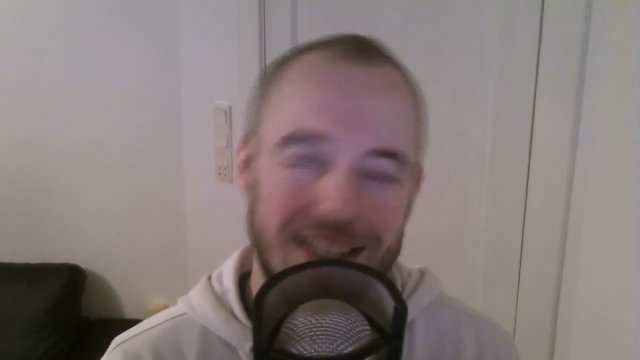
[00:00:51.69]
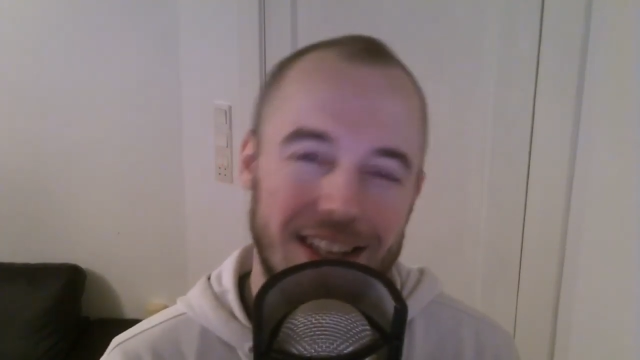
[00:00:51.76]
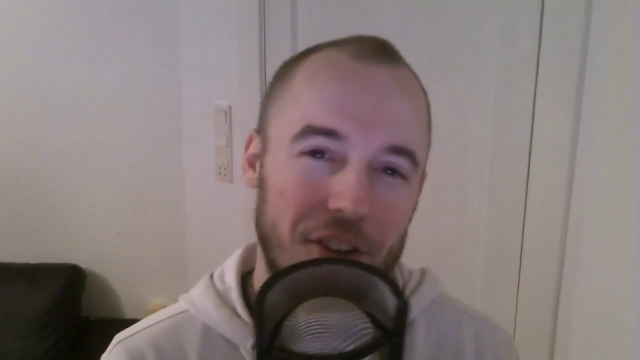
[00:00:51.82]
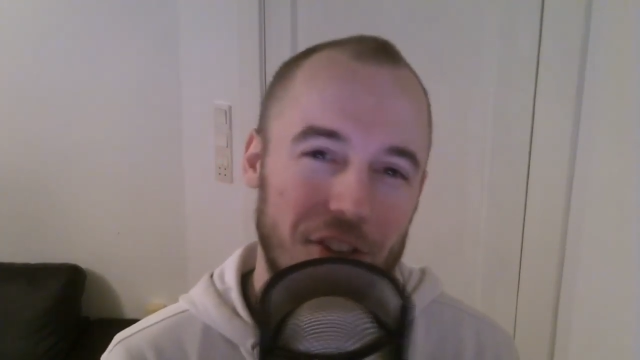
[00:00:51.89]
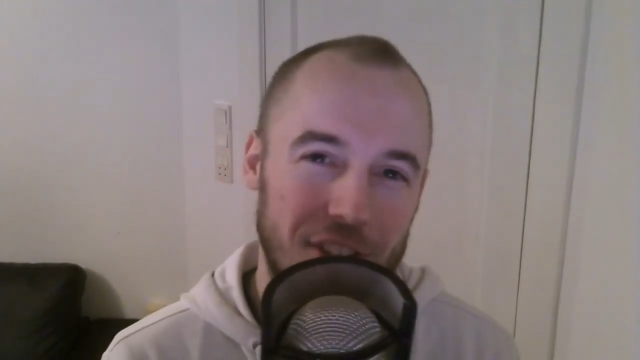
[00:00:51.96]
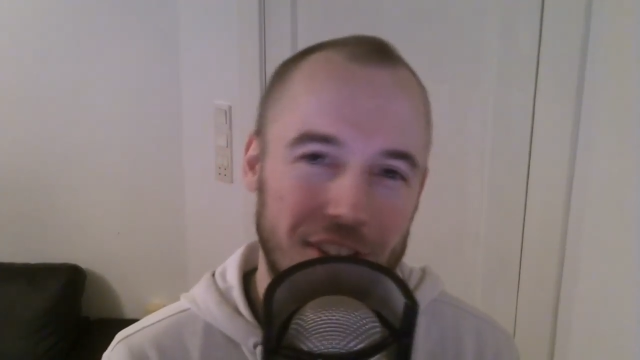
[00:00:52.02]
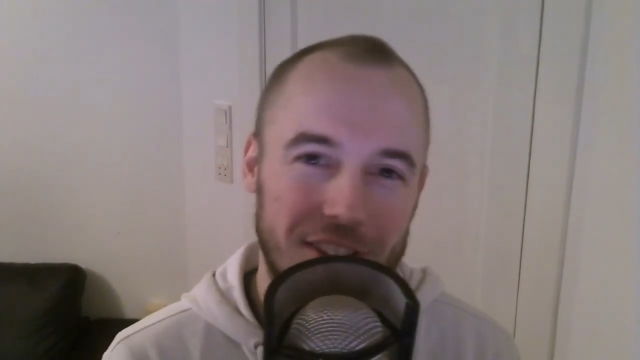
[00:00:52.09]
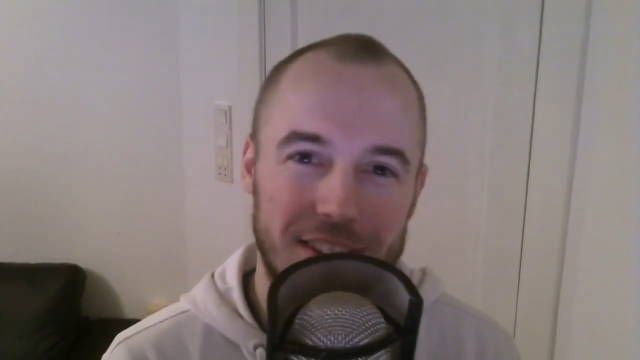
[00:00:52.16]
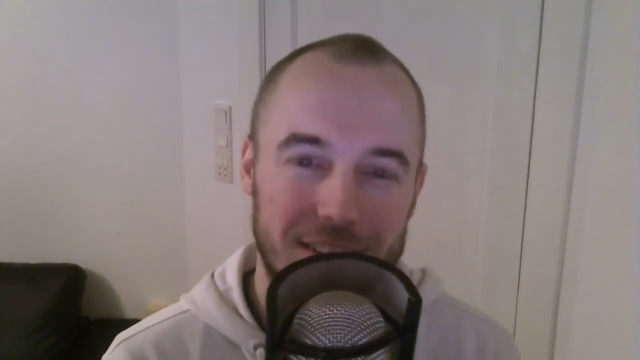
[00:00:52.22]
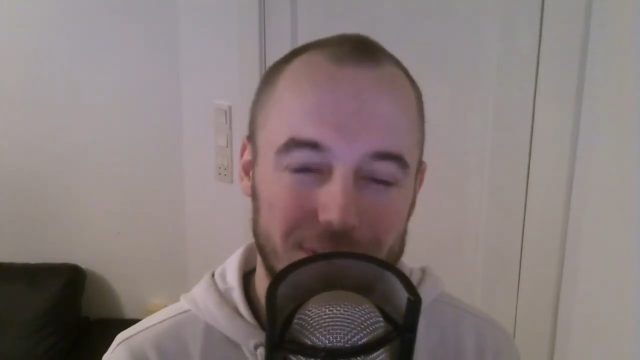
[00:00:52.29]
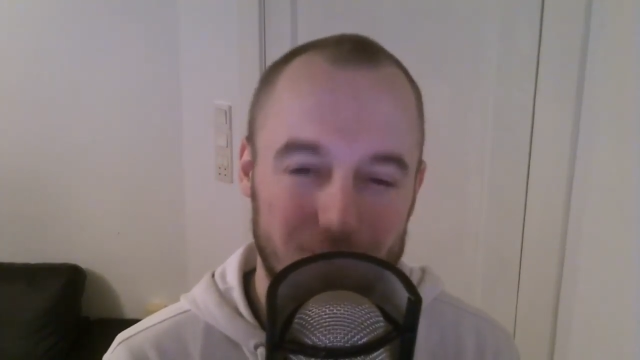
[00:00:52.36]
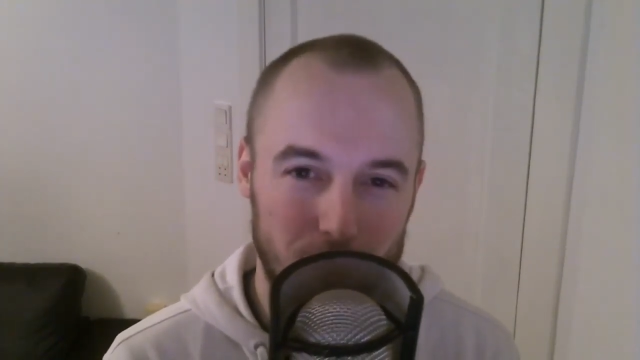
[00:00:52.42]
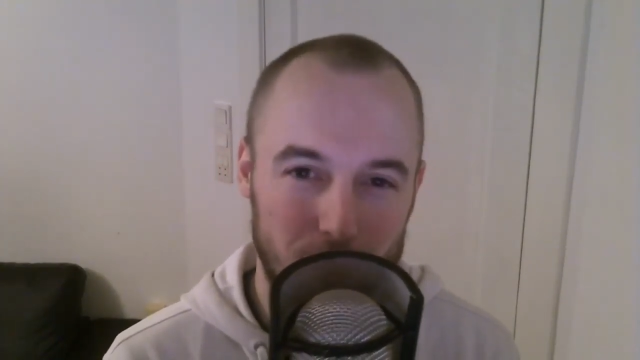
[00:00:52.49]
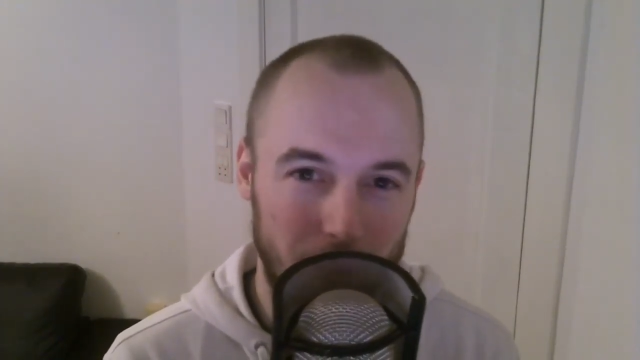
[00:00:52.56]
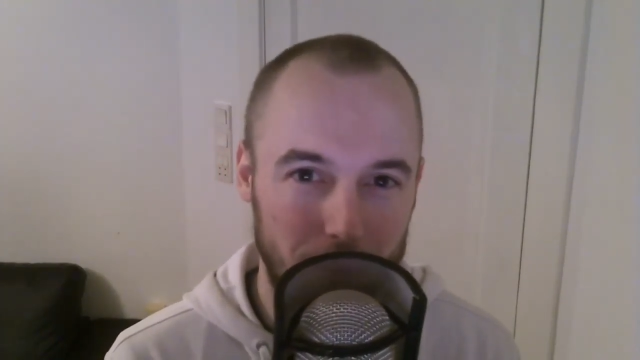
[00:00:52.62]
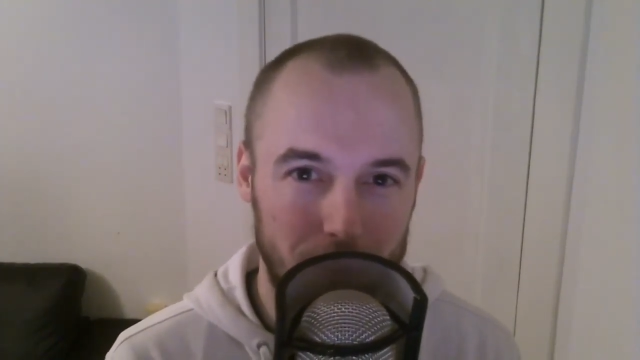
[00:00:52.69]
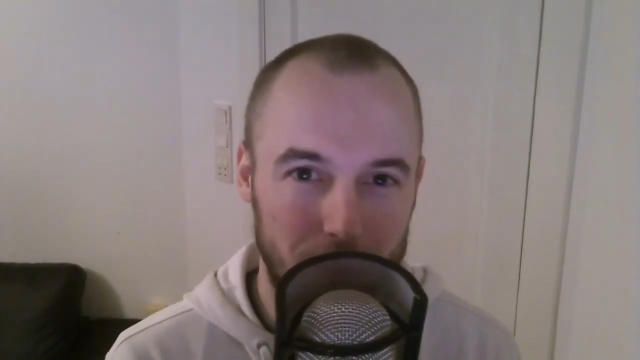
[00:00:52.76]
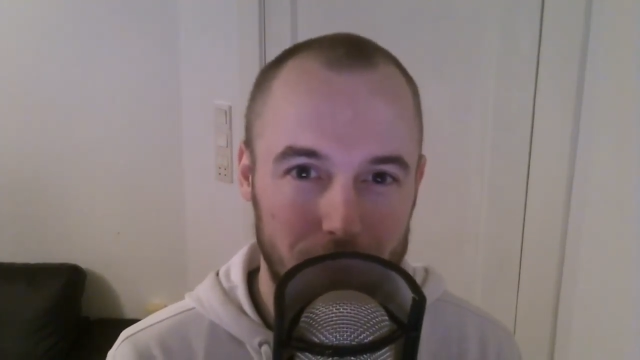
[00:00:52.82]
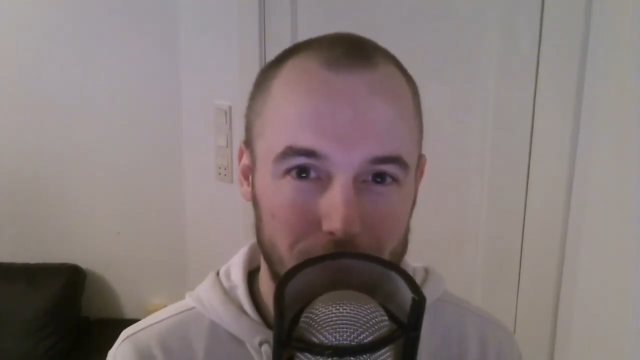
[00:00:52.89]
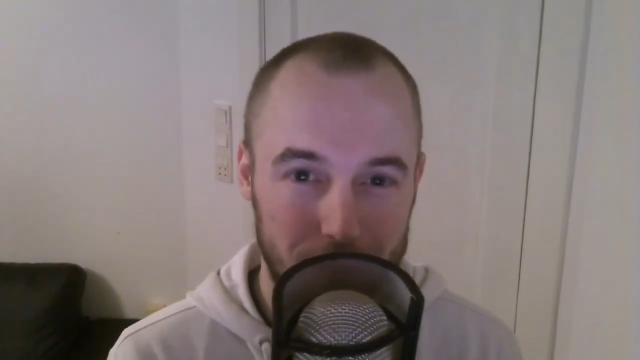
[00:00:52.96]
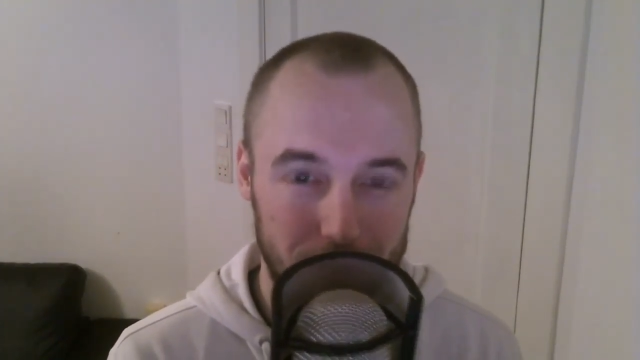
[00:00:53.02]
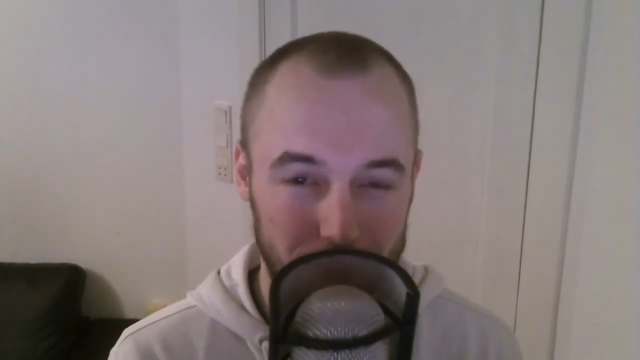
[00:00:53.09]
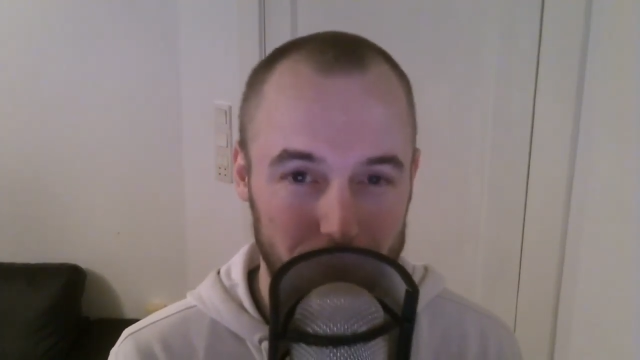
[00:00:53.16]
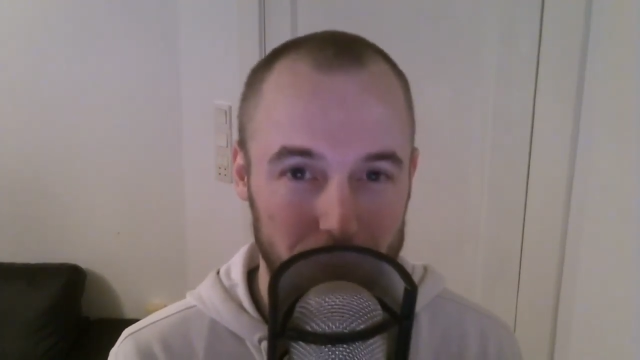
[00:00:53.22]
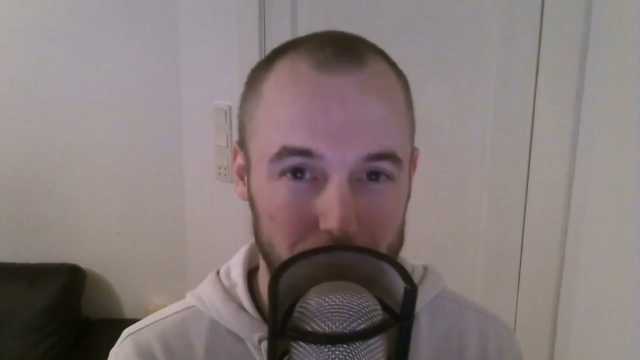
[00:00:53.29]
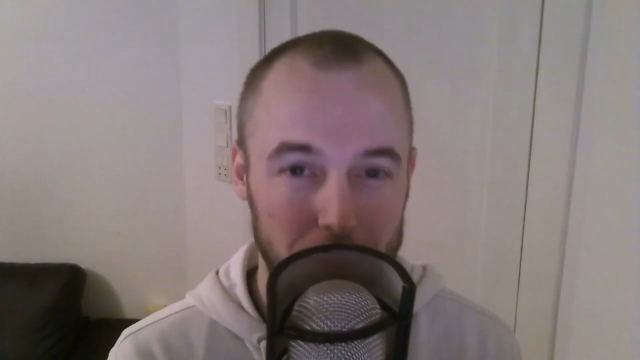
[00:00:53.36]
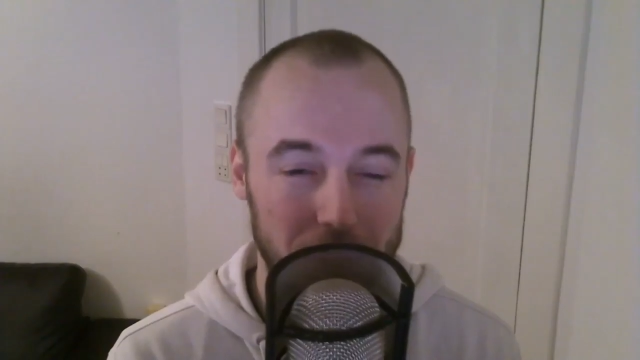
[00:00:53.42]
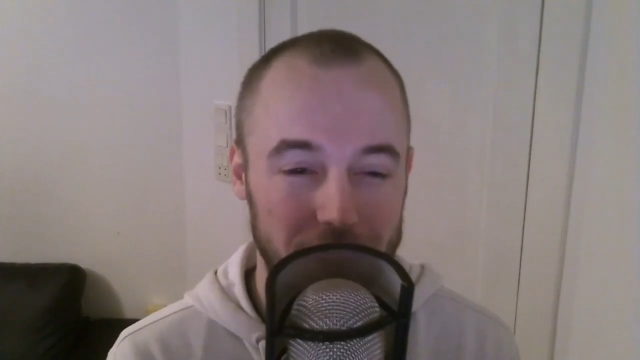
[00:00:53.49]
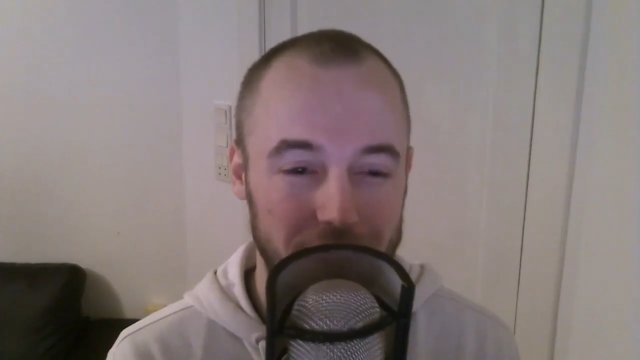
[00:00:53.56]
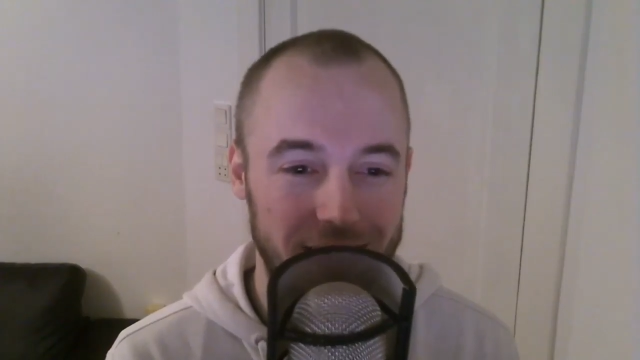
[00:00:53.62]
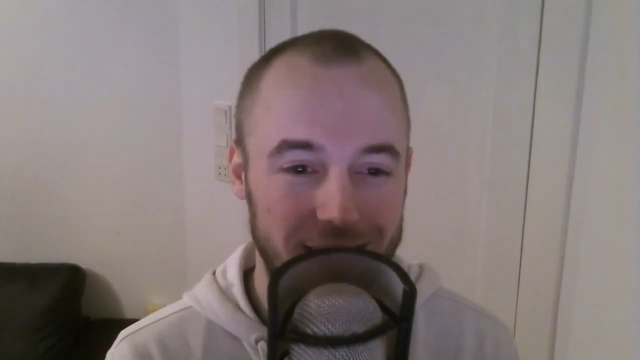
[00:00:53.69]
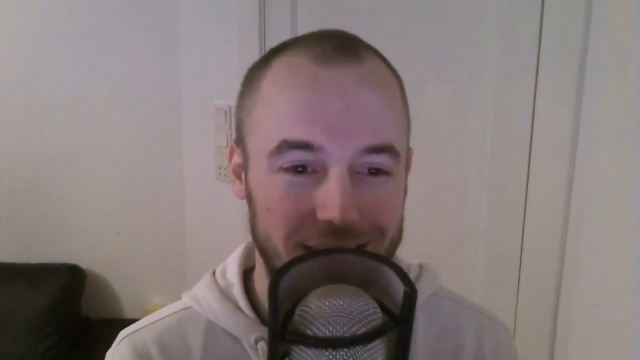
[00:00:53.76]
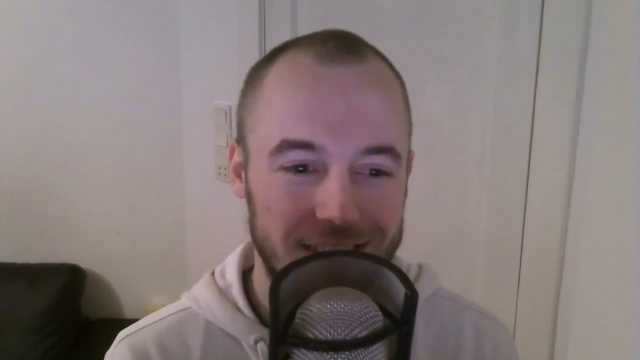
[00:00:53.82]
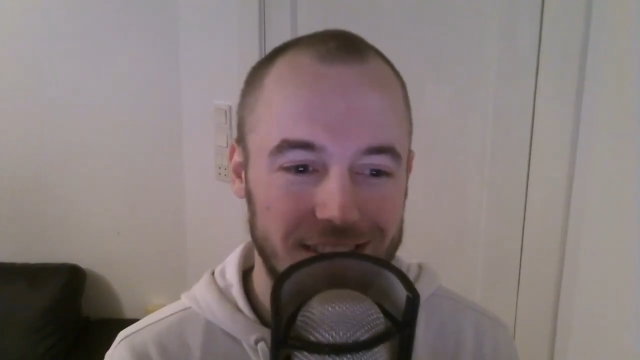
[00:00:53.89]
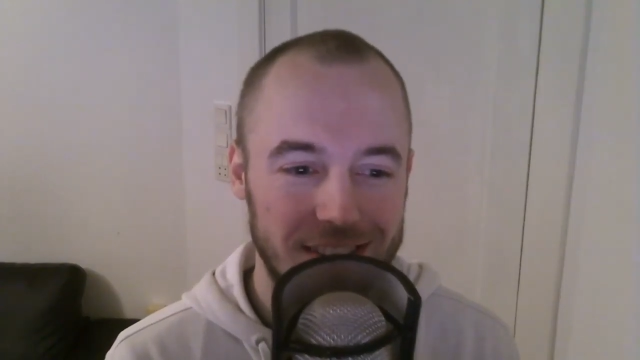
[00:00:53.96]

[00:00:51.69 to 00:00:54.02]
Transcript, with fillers: I think that's what I'm gonna be playing.